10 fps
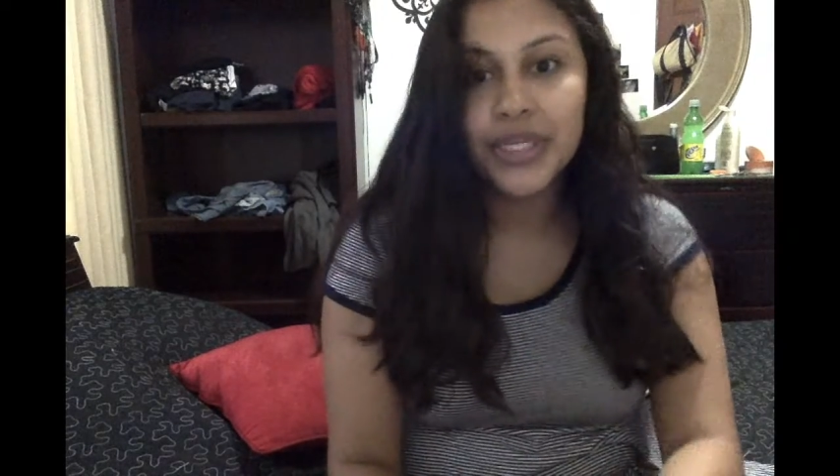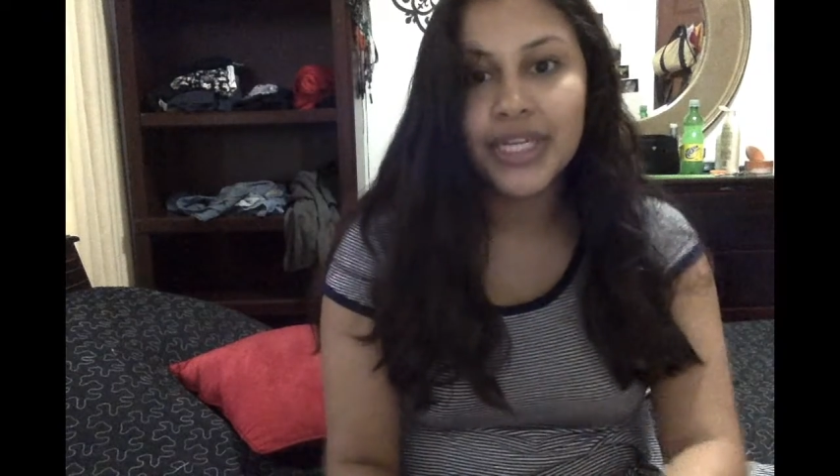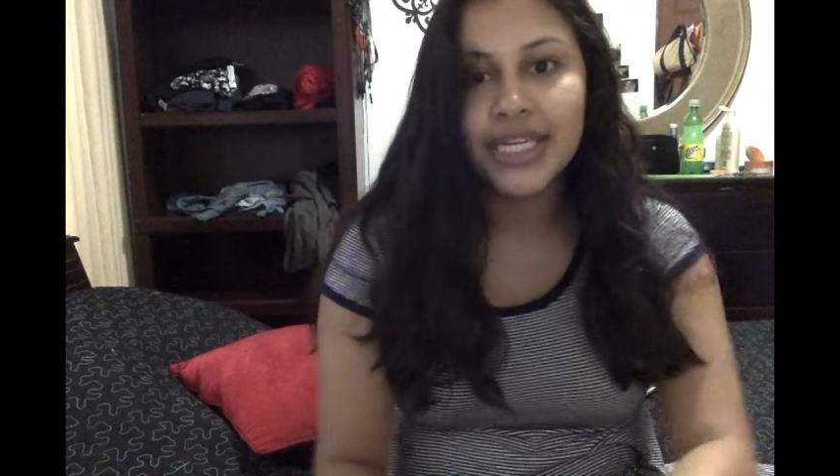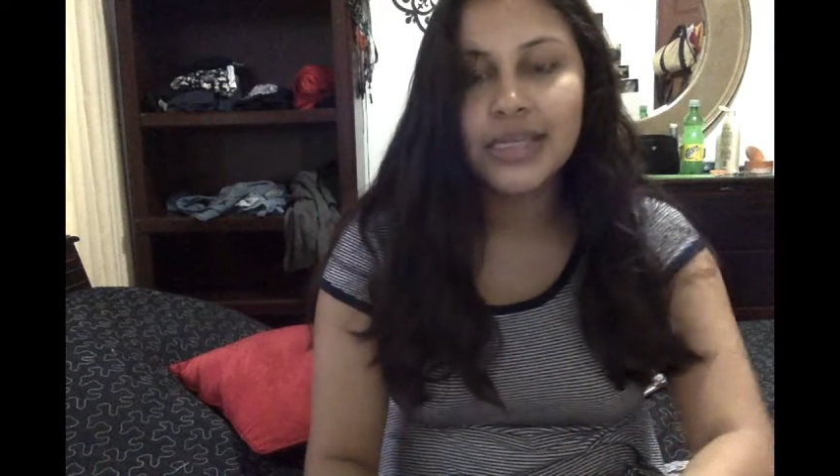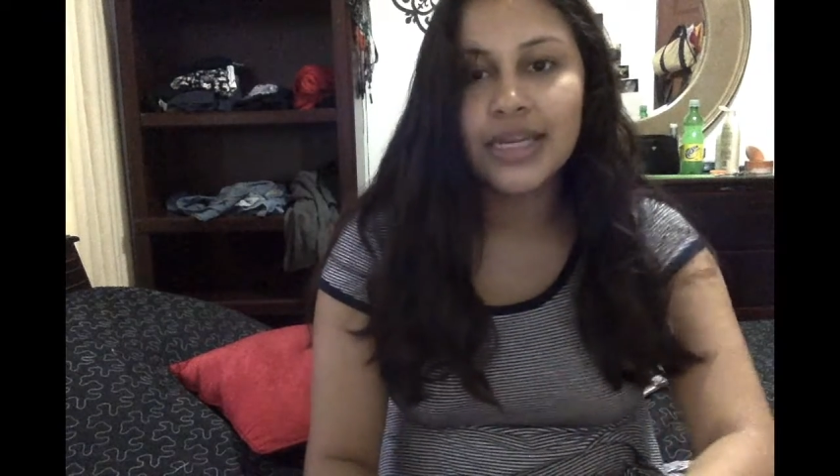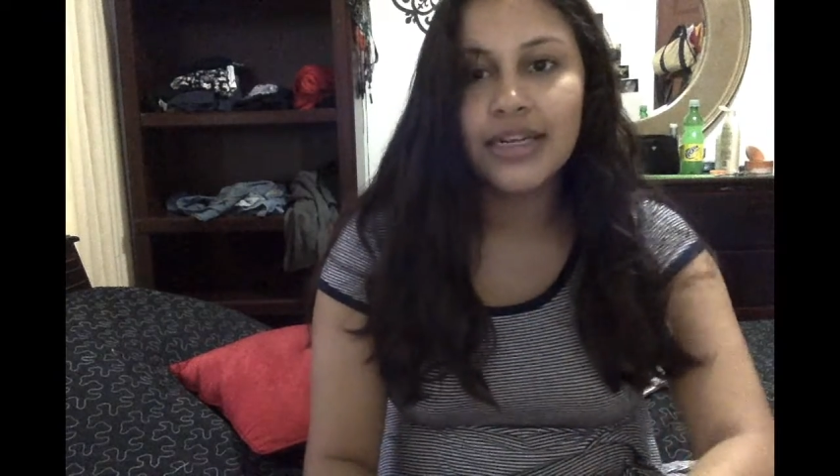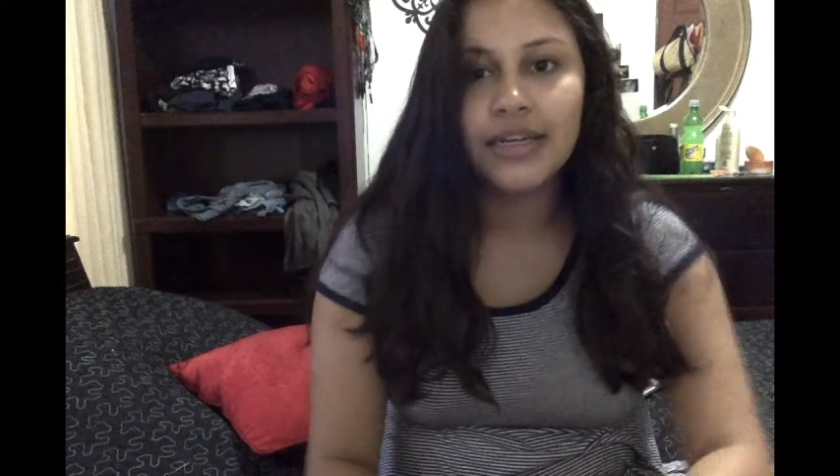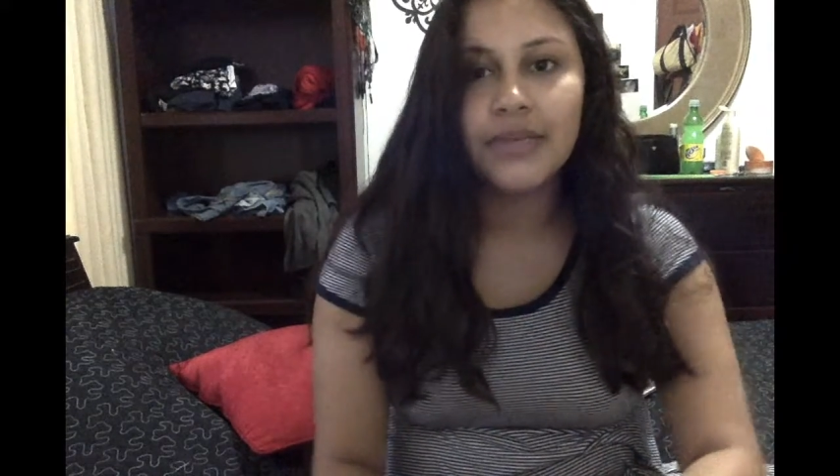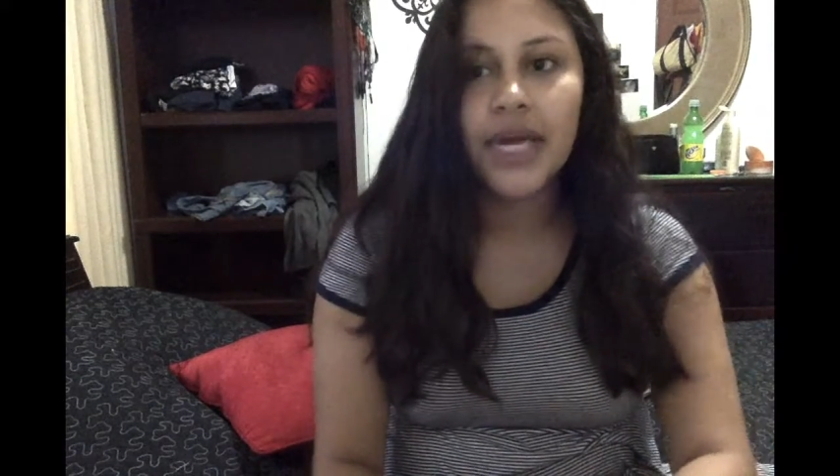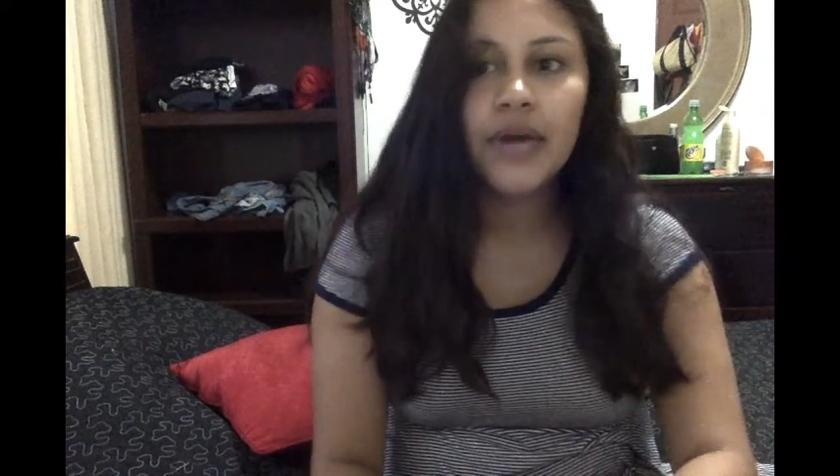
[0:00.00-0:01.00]
really
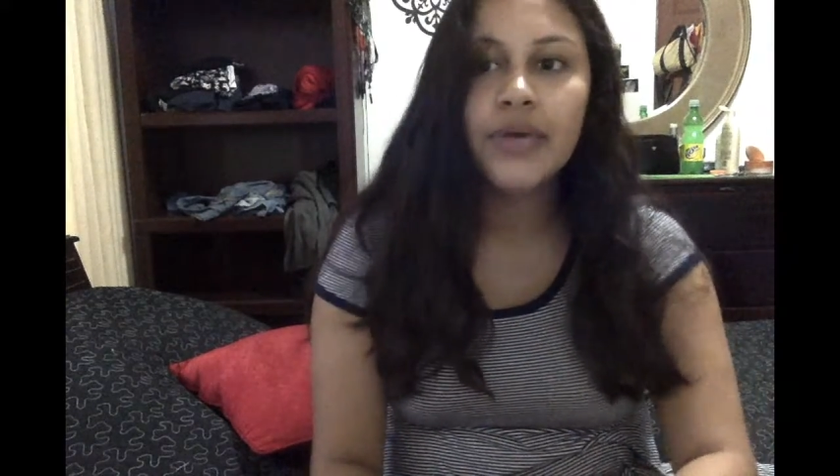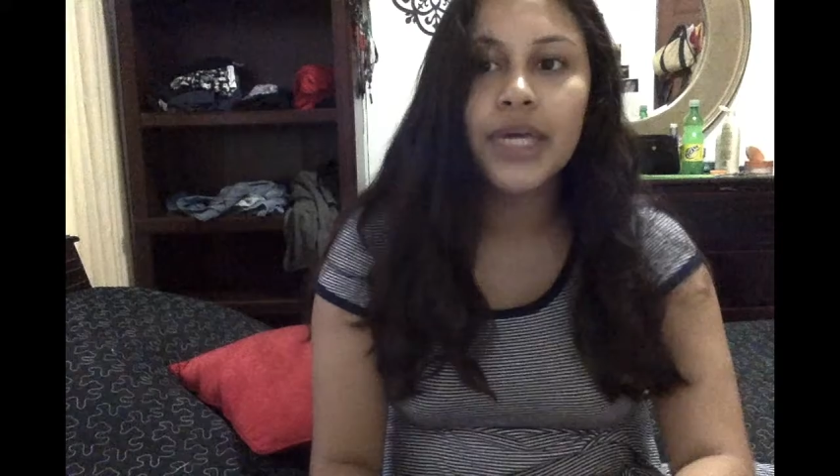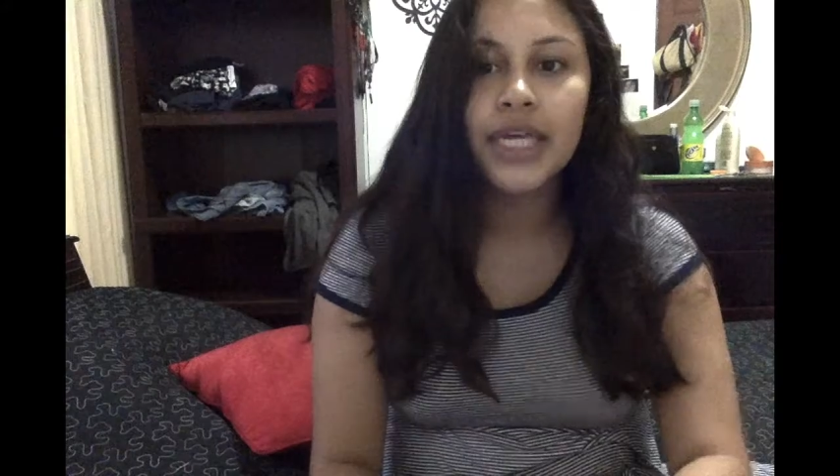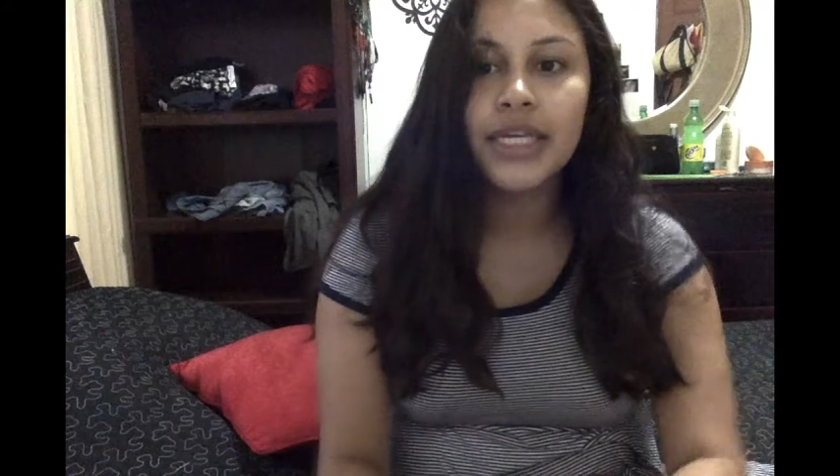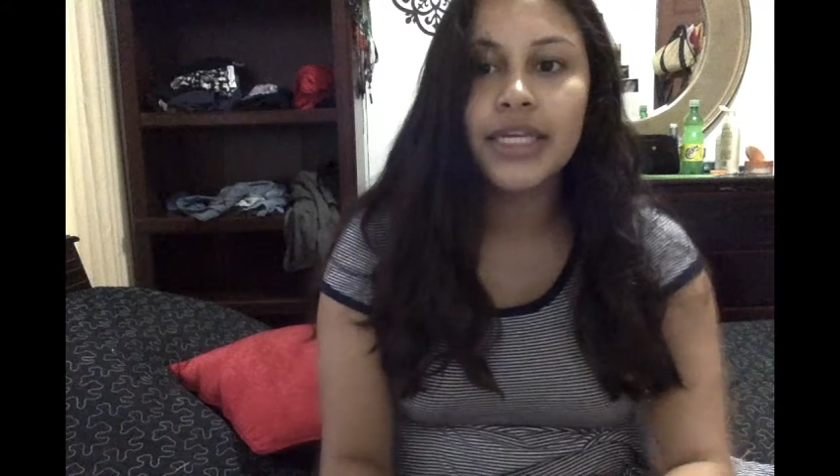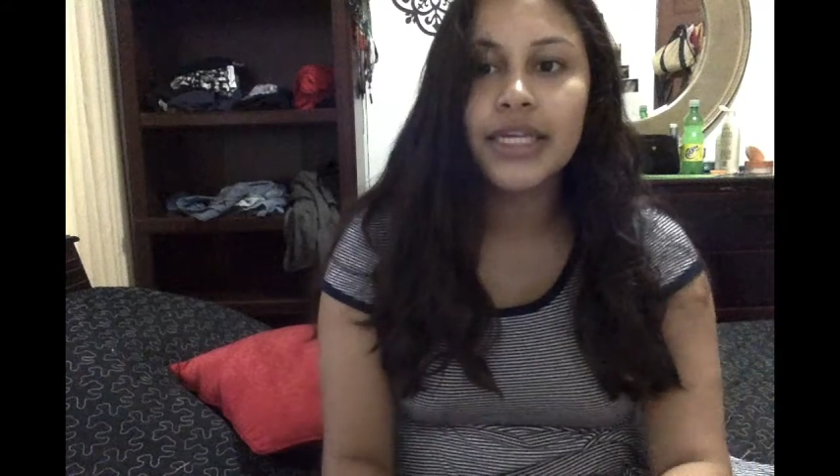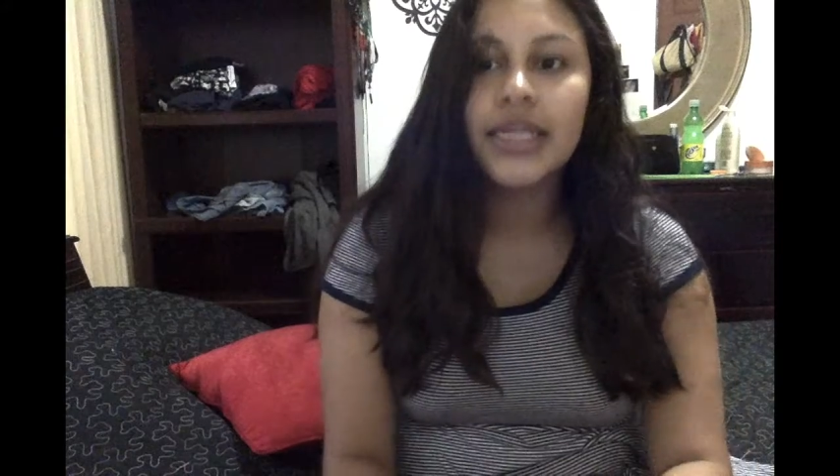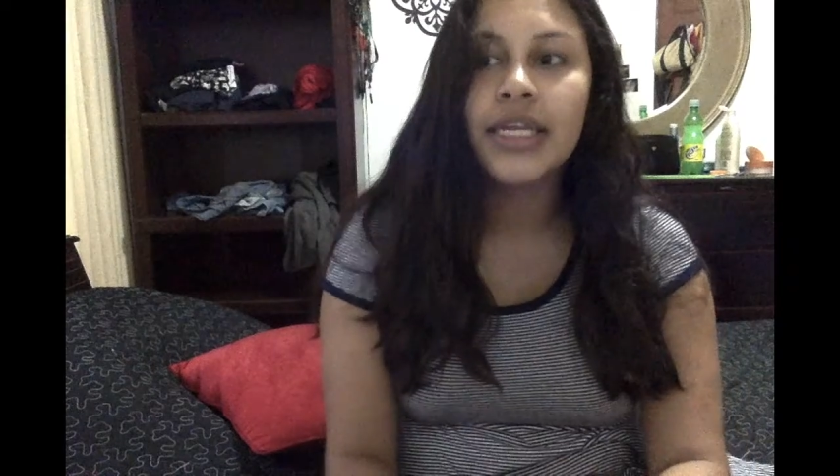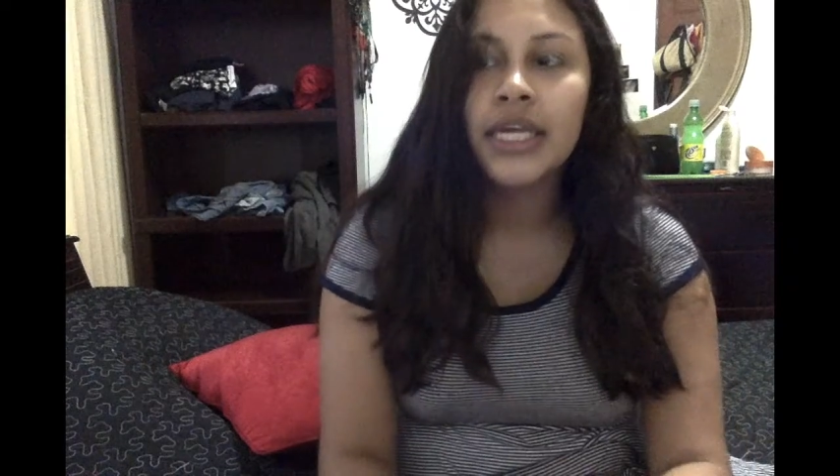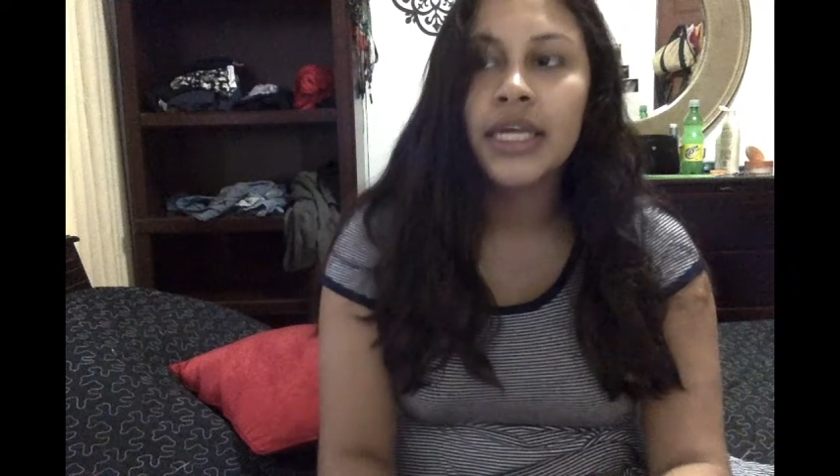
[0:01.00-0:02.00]
excited about,
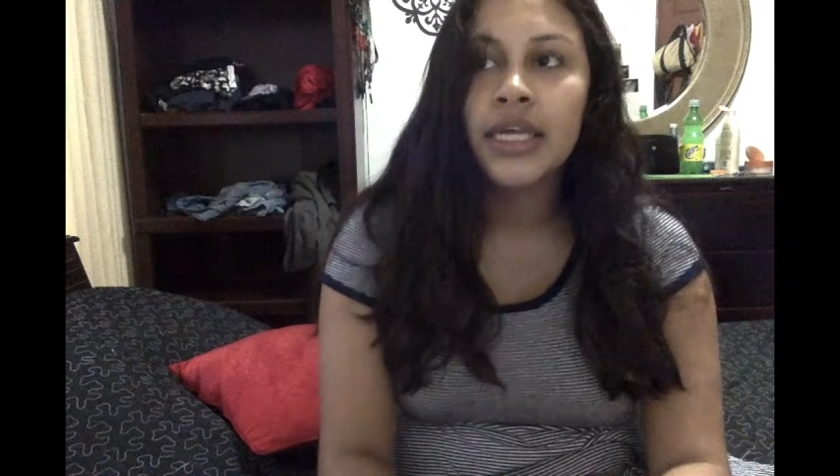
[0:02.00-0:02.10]
and